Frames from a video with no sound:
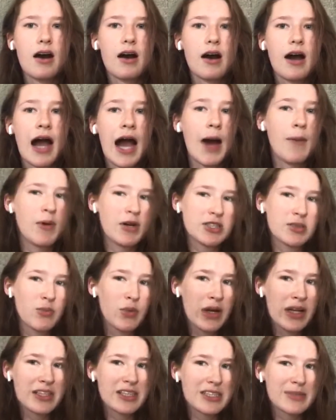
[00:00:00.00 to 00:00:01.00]
how much I'm
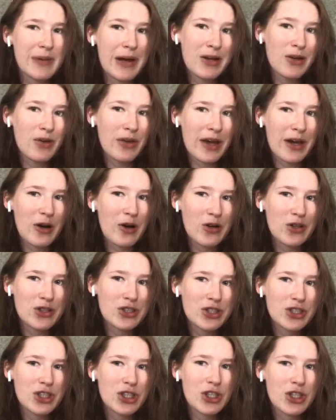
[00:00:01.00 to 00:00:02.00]
willing to spend on that
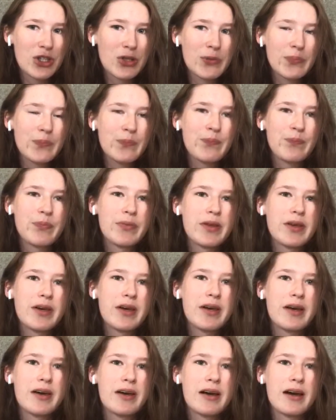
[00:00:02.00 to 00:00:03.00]
costume,
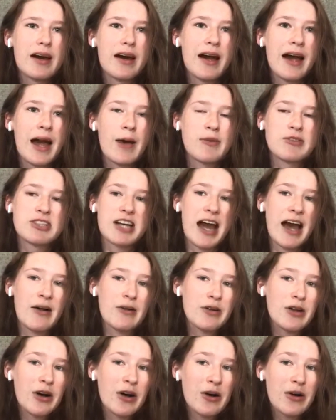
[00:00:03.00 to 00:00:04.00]
how much
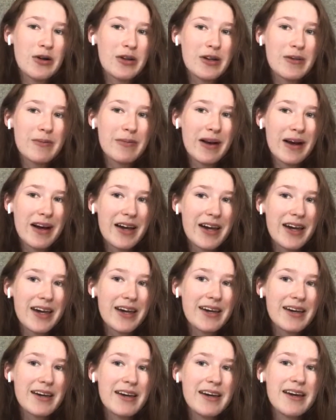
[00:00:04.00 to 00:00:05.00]
alcohol I'm buying.